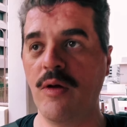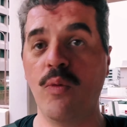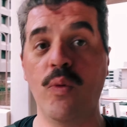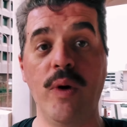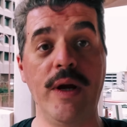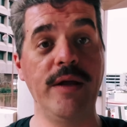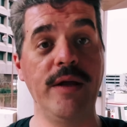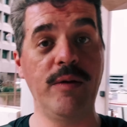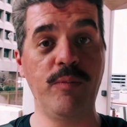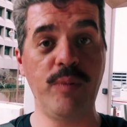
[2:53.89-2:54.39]

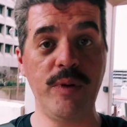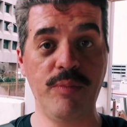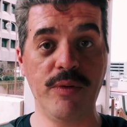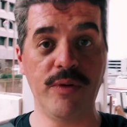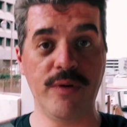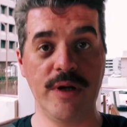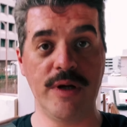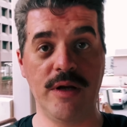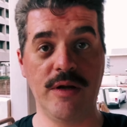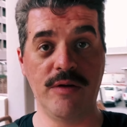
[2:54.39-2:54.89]
way that people
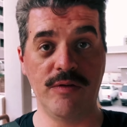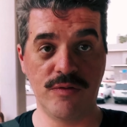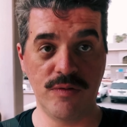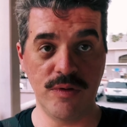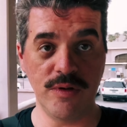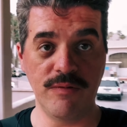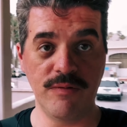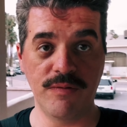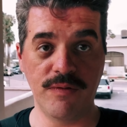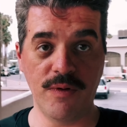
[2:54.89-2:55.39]
are getting
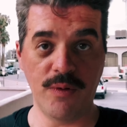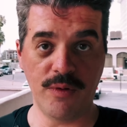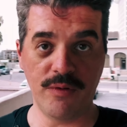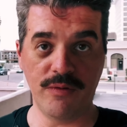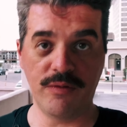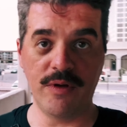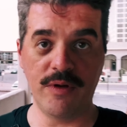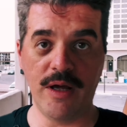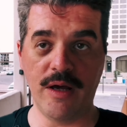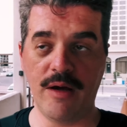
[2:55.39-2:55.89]
street
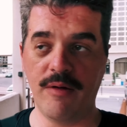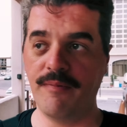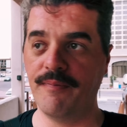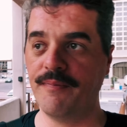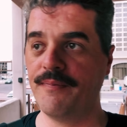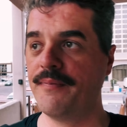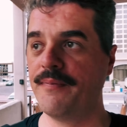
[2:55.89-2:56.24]
photos now.